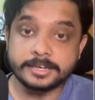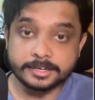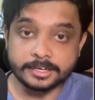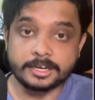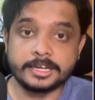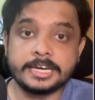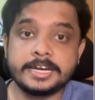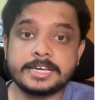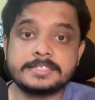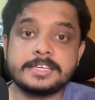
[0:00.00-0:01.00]
their
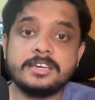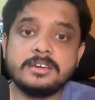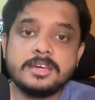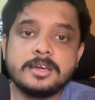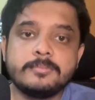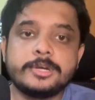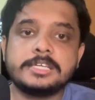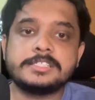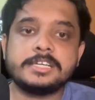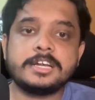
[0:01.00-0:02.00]
indexing
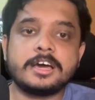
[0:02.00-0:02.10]
brings it